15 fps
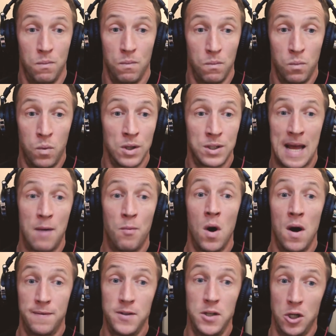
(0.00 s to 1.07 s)
What's that
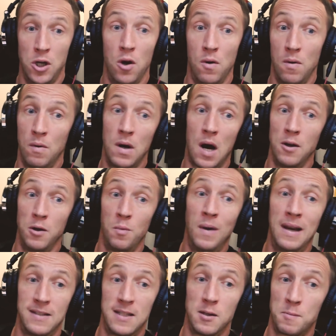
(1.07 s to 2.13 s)
worth to you, and are you
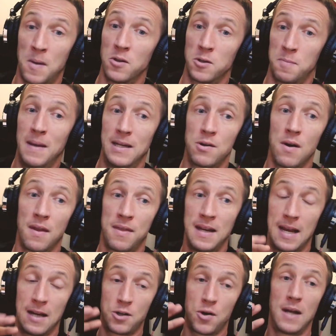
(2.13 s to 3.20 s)
willing to sponsor me? So I
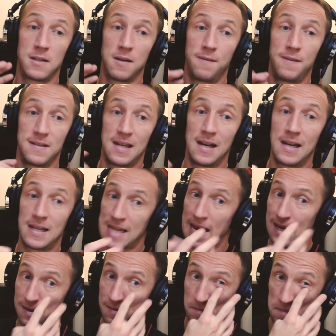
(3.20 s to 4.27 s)
think they're trying to
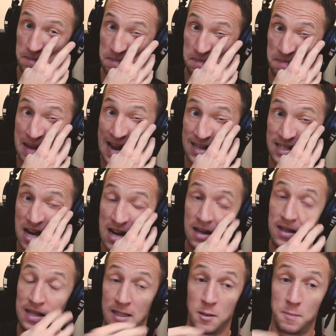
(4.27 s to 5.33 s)
facilitate that side
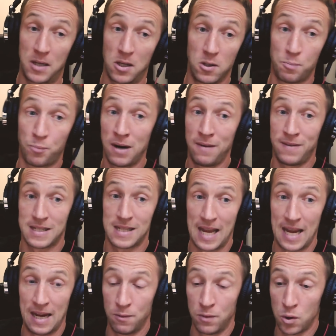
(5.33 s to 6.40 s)
of things, because
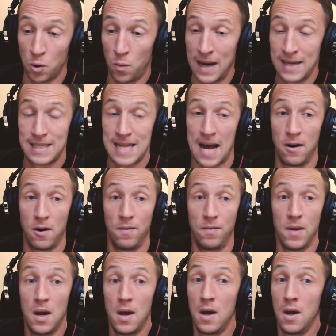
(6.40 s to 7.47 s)
previously it was always done on
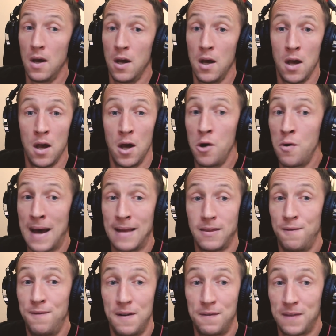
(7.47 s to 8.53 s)
who had
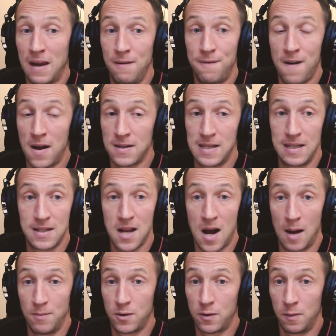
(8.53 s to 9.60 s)
the 15 fastest
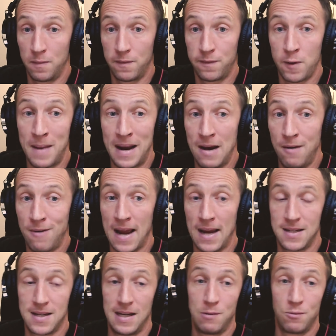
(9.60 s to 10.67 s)
times from any
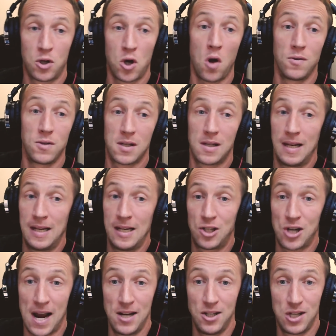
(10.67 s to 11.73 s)
race, and it was constantly
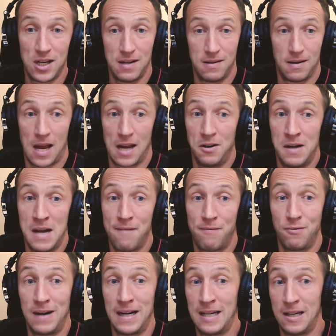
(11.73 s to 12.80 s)
changing. Like you
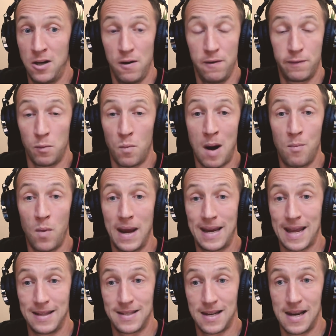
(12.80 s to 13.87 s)
never really knew from one
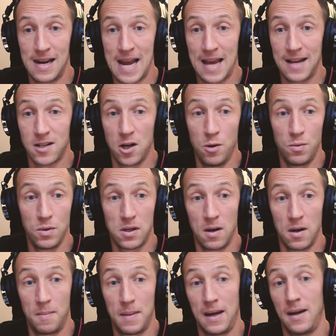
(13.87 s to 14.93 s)
weekend to the next who was
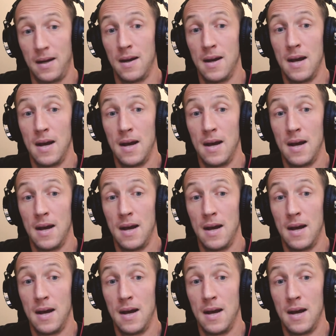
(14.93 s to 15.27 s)
going to be